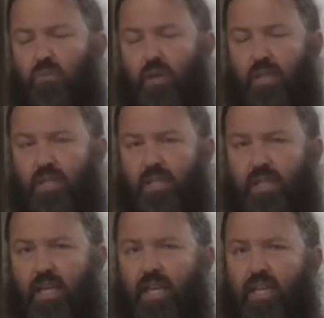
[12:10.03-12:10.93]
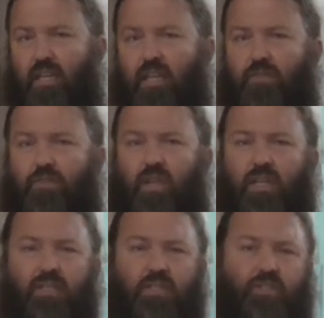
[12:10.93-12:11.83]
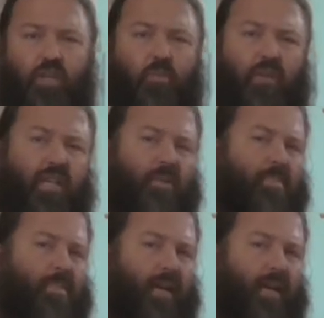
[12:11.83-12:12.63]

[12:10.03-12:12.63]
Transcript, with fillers: what is today France and Germany,